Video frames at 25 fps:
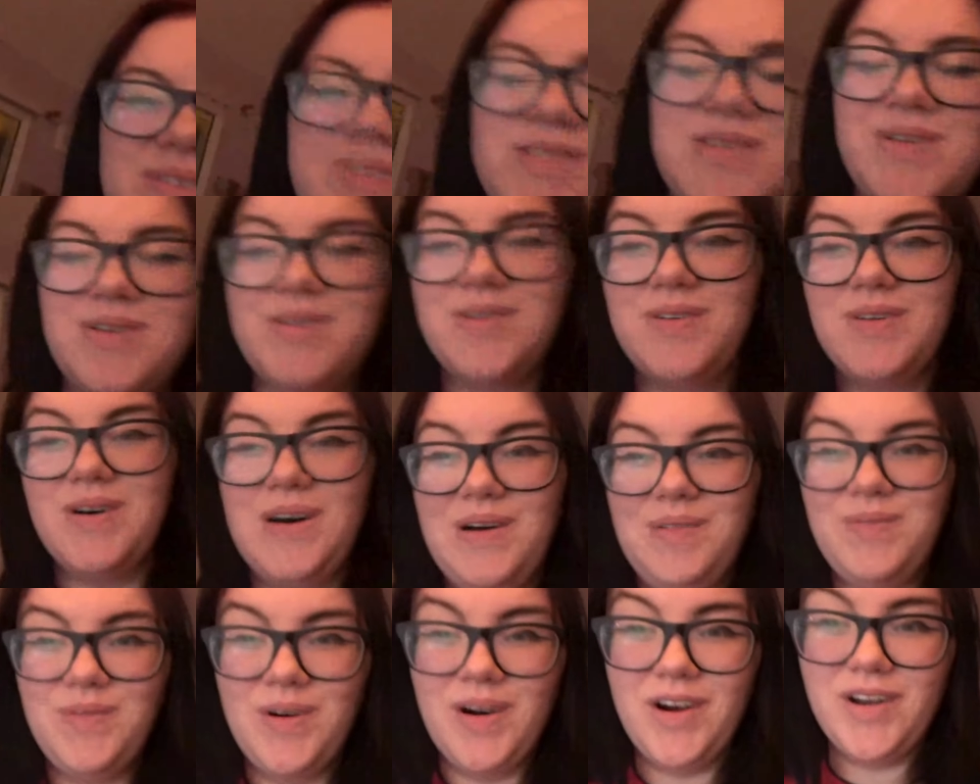so
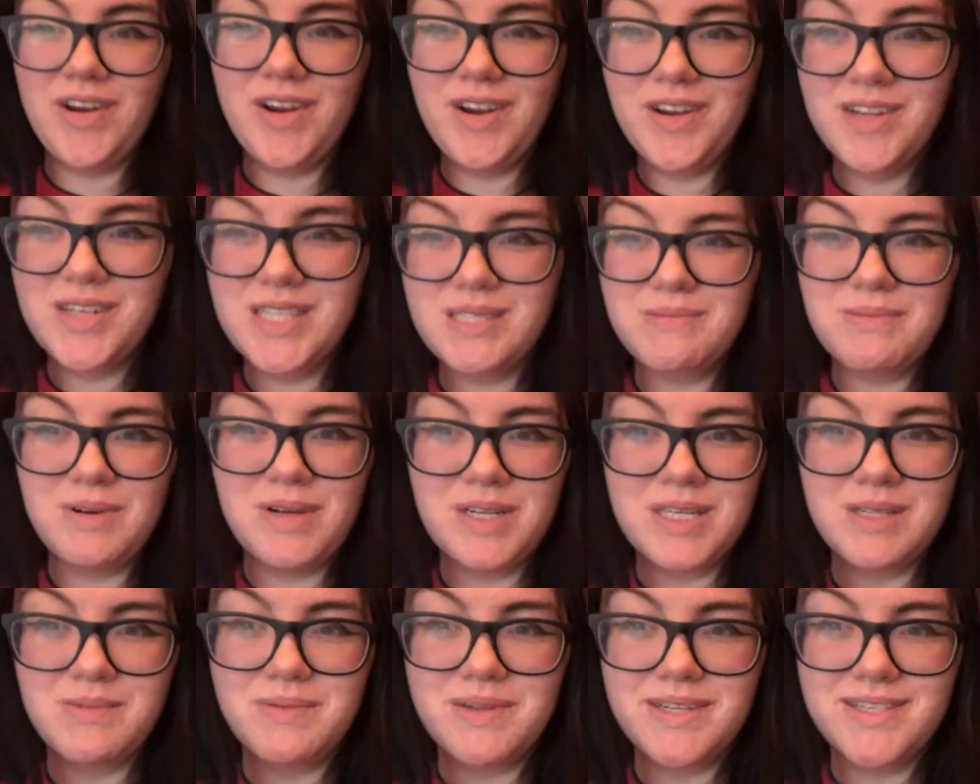I'm working on a
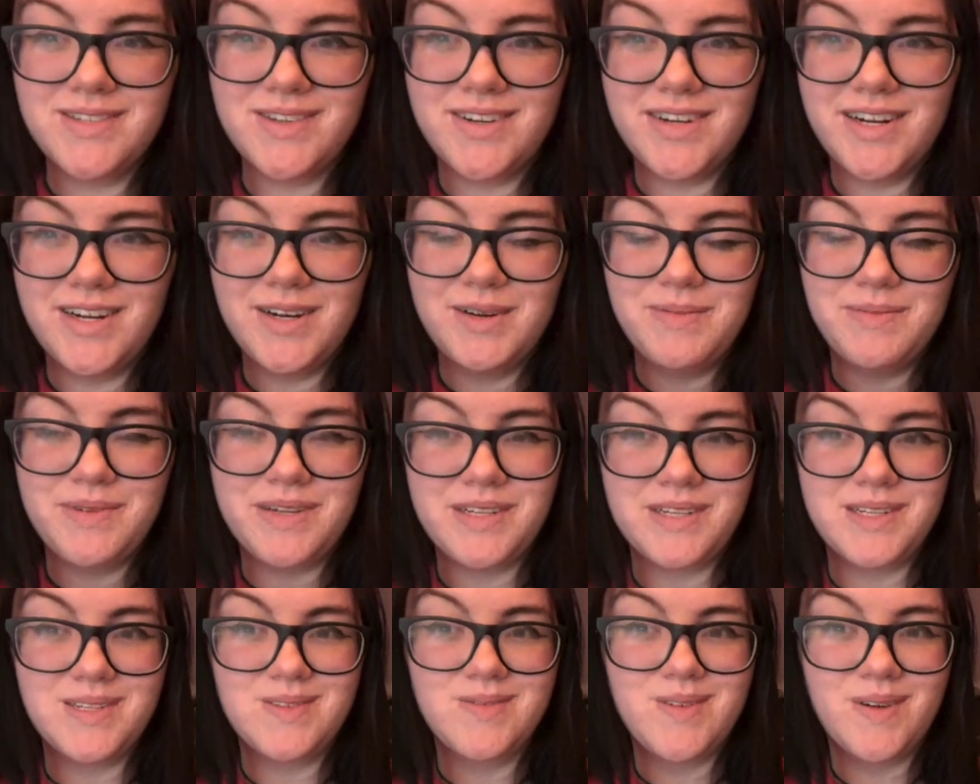small space right now but
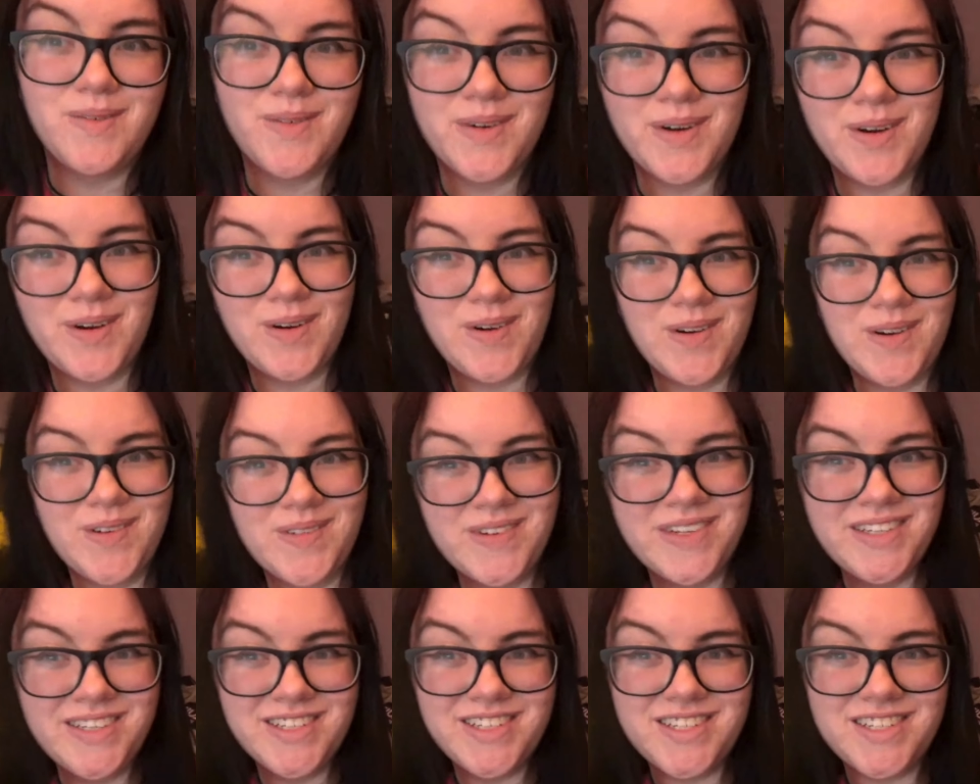this is what we're going
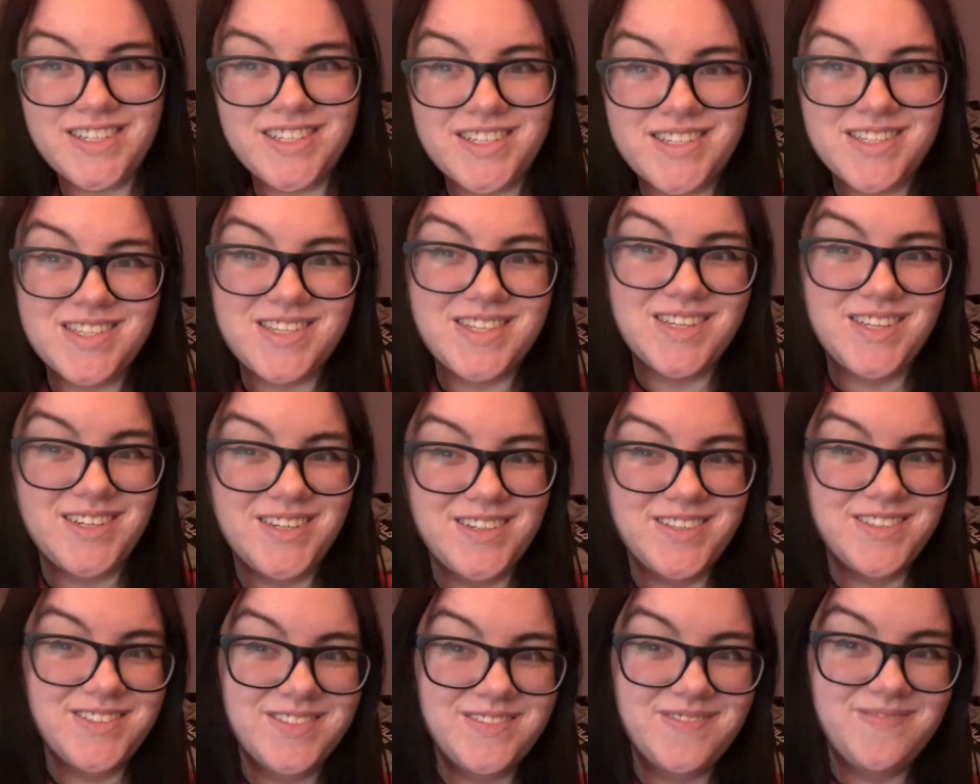with.
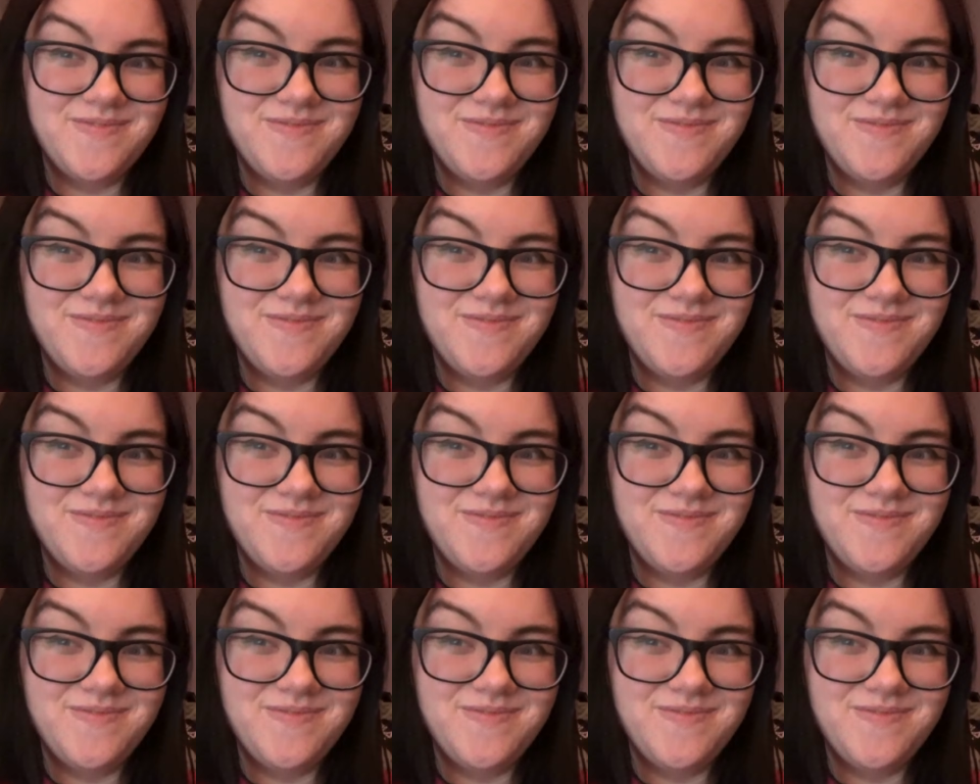So,